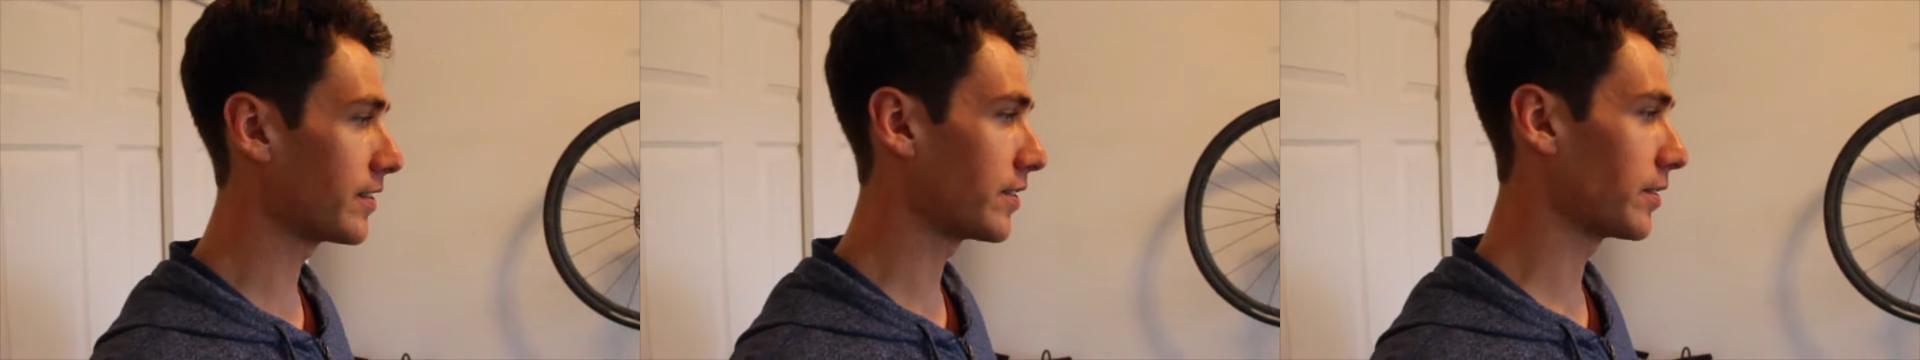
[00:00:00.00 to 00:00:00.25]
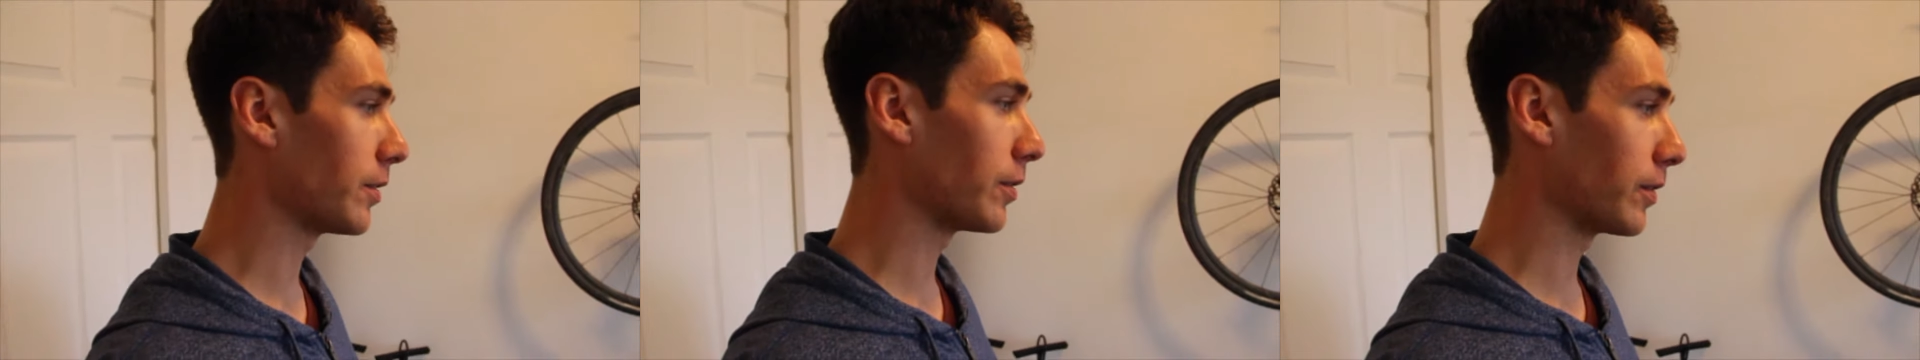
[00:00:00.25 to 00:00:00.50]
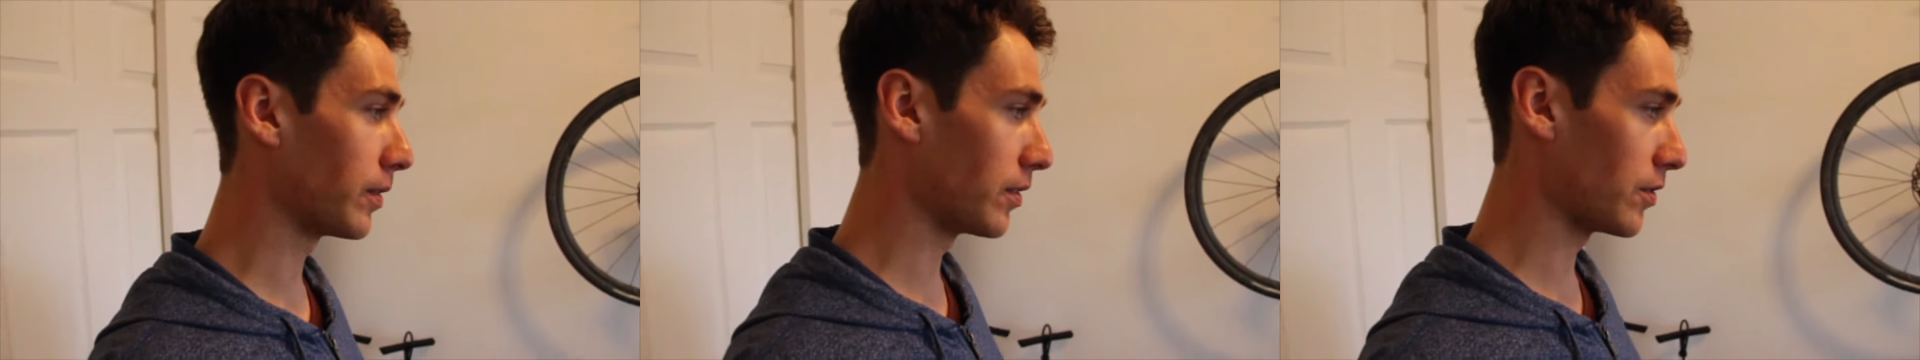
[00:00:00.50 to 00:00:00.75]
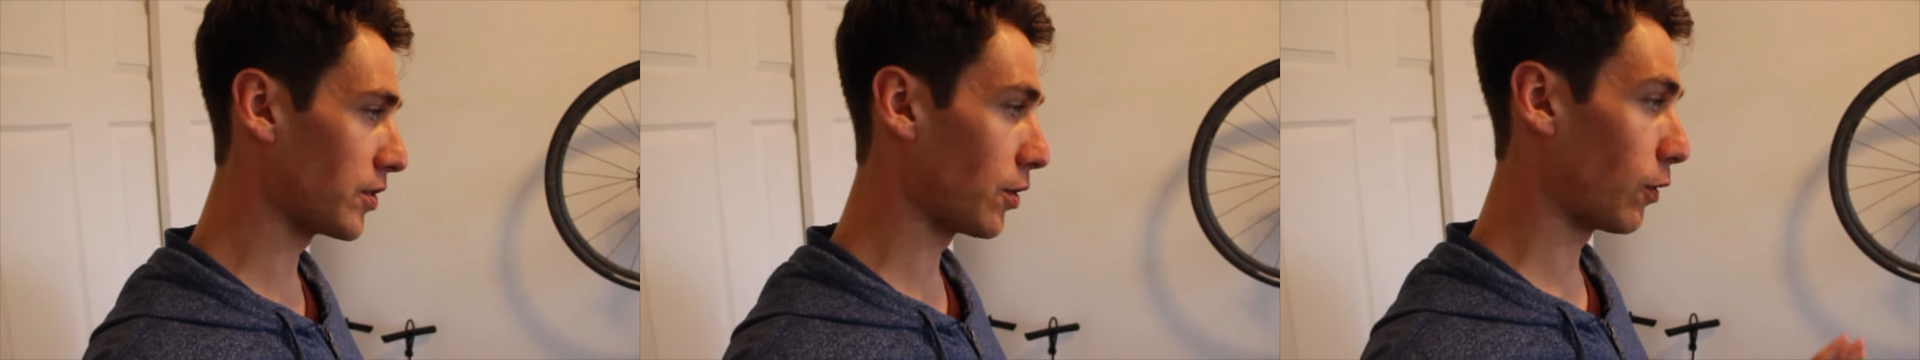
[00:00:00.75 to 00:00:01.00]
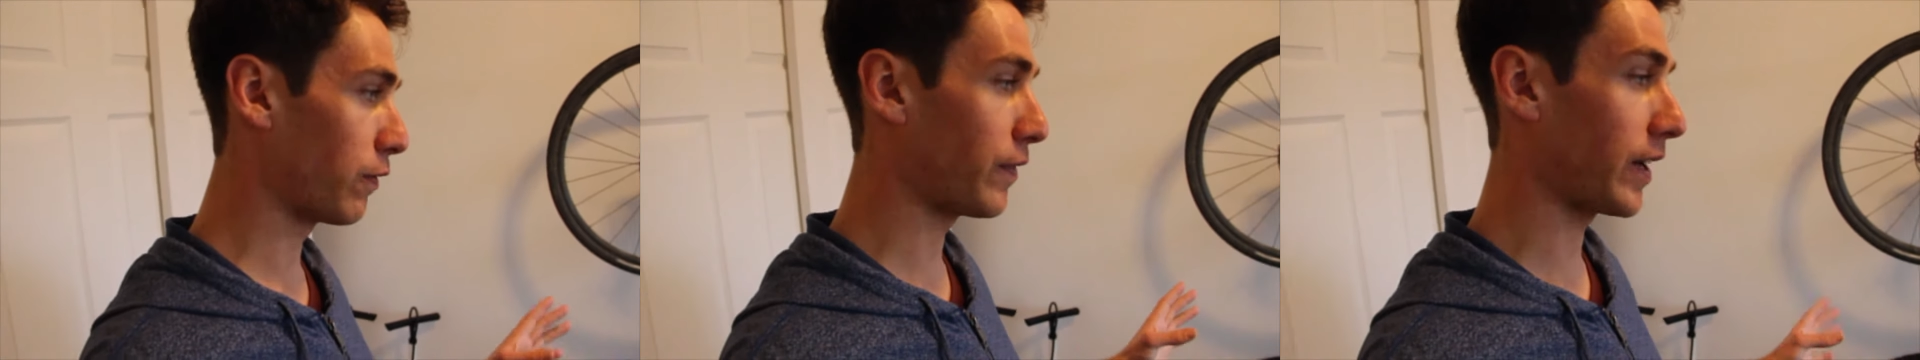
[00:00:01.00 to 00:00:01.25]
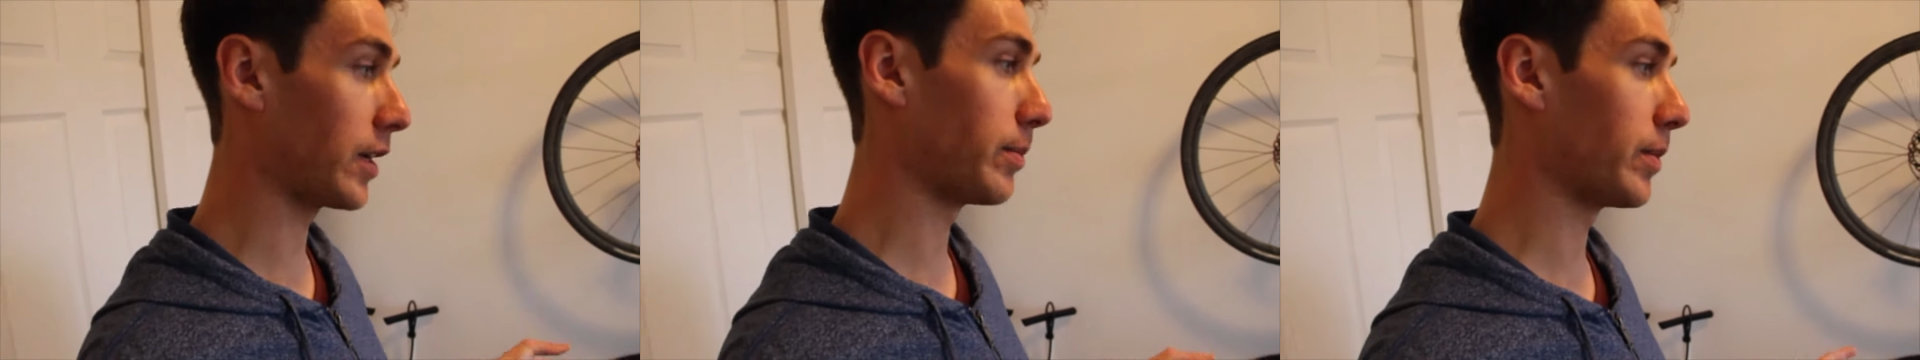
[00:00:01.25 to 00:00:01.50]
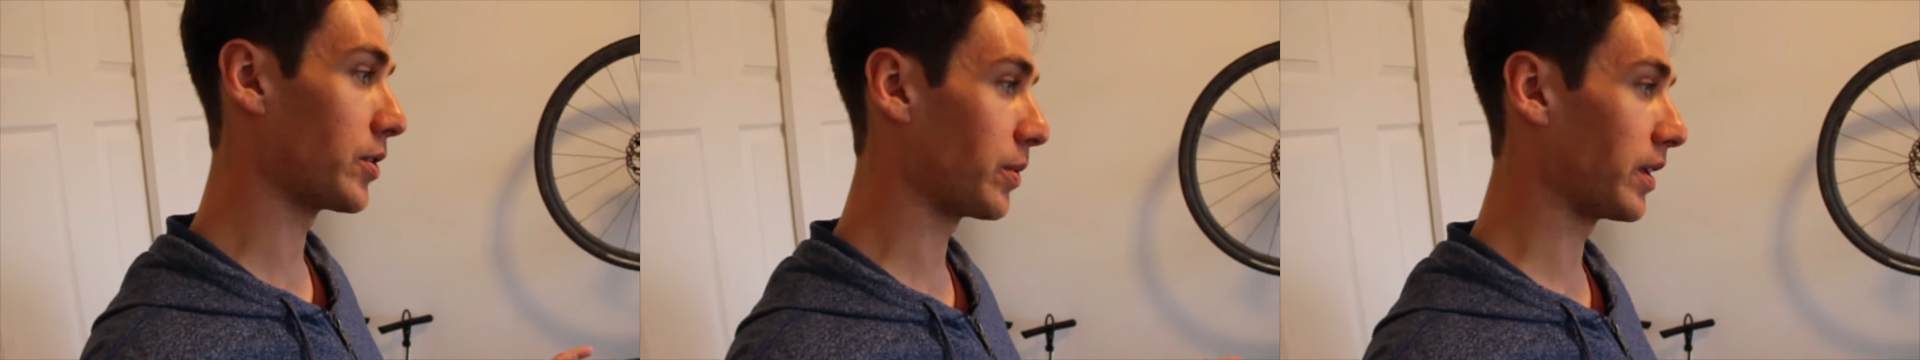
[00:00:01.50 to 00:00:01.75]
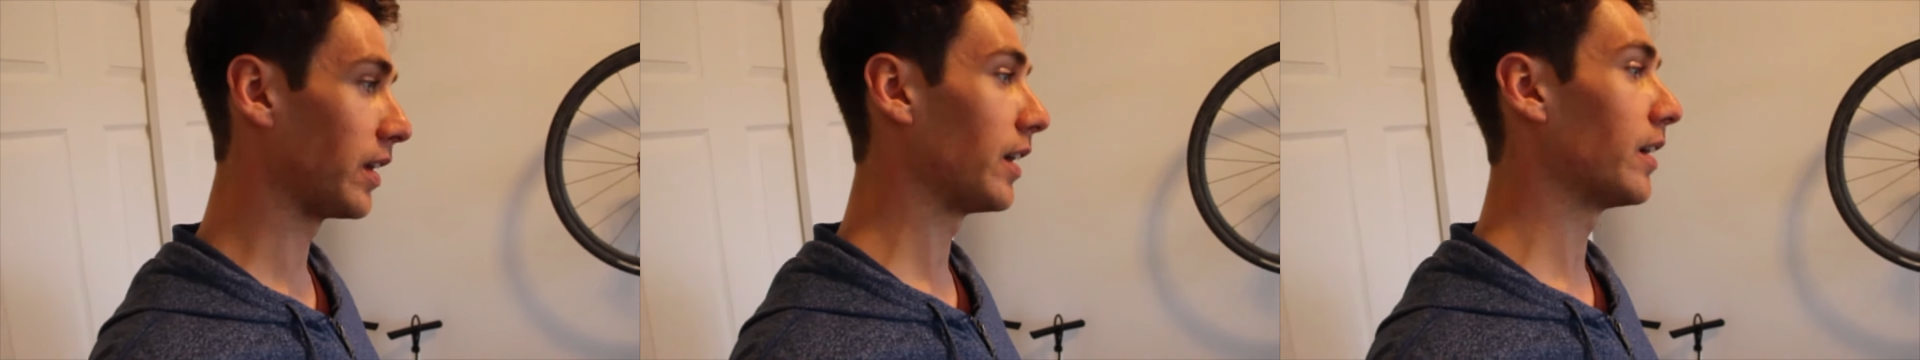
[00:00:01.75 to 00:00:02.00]
so there's no fighting
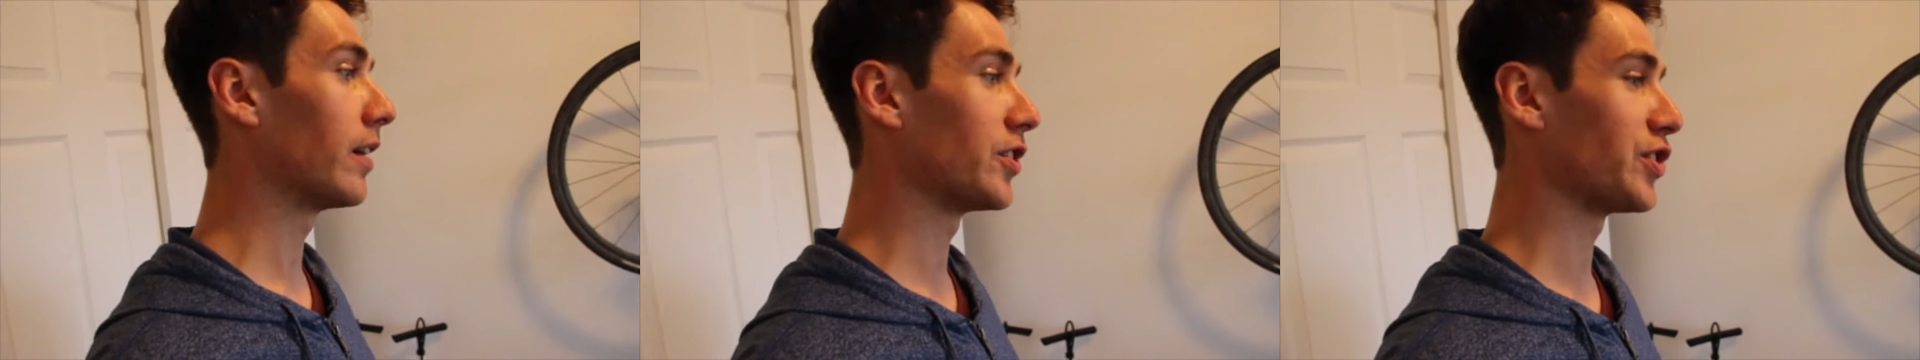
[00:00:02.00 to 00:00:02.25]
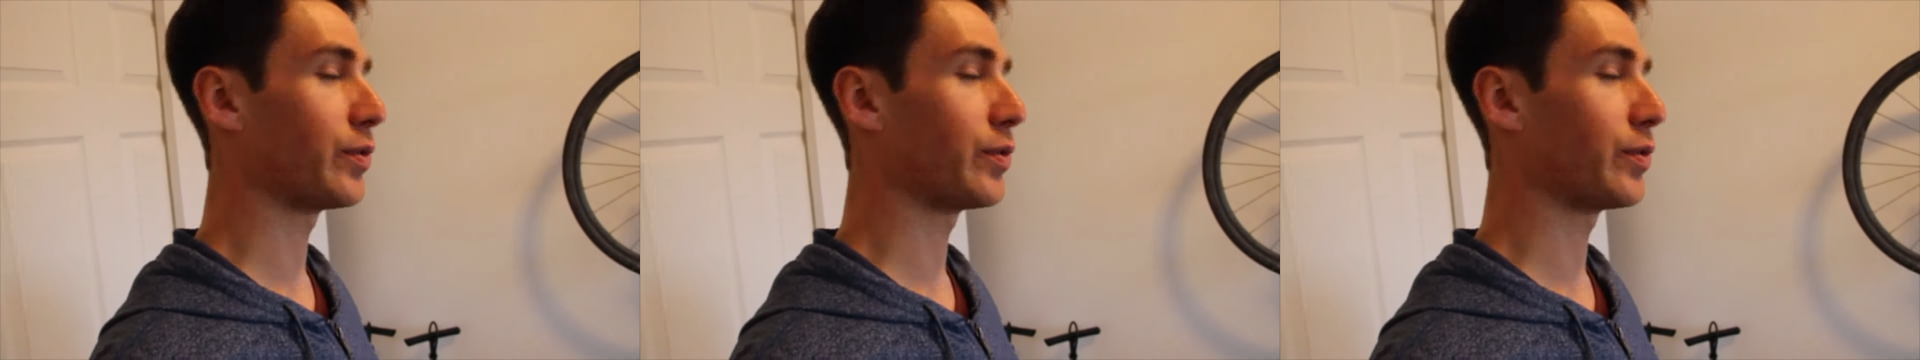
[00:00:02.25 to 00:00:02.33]
between gears.